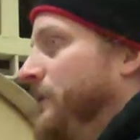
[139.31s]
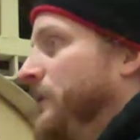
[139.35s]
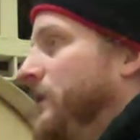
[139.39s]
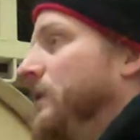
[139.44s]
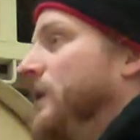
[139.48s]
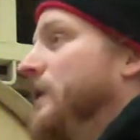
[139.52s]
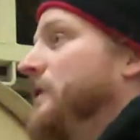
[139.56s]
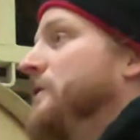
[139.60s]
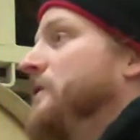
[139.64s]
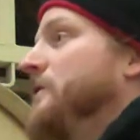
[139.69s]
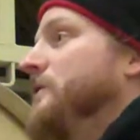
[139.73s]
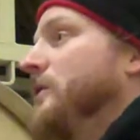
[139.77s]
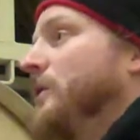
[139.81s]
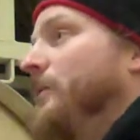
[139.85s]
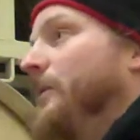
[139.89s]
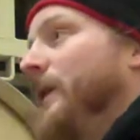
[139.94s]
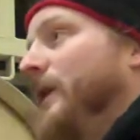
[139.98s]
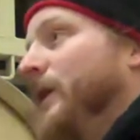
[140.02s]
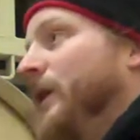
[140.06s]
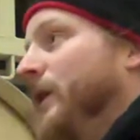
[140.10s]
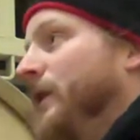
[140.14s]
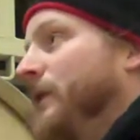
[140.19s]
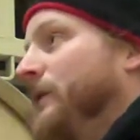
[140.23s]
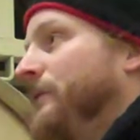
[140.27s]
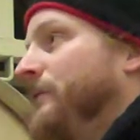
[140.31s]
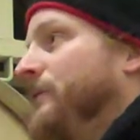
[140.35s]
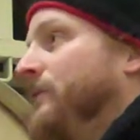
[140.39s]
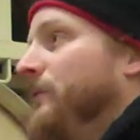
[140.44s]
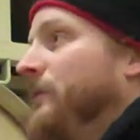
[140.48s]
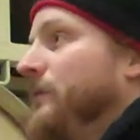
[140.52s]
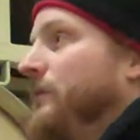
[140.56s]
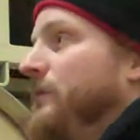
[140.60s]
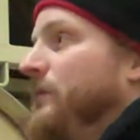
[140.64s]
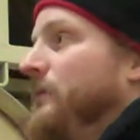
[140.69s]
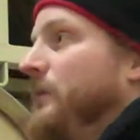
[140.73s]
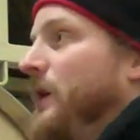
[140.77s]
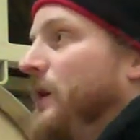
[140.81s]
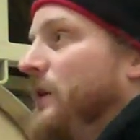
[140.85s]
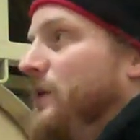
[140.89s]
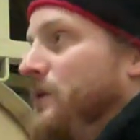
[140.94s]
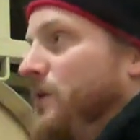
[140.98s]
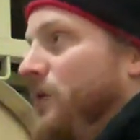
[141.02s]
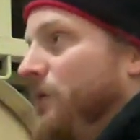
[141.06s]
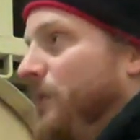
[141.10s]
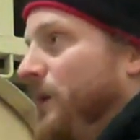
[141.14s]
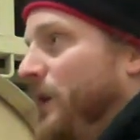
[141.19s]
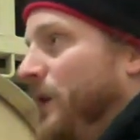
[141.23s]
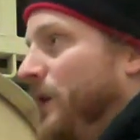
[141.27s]
Clusters are bigger,
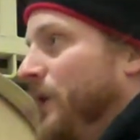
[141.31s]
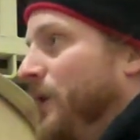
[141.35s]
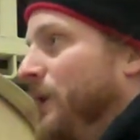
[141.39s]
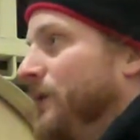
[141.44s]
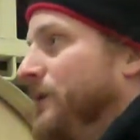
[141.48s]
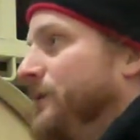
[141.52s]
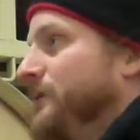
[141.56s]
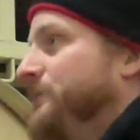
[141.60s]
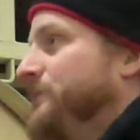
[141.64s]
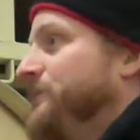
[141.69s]
berries are bigger.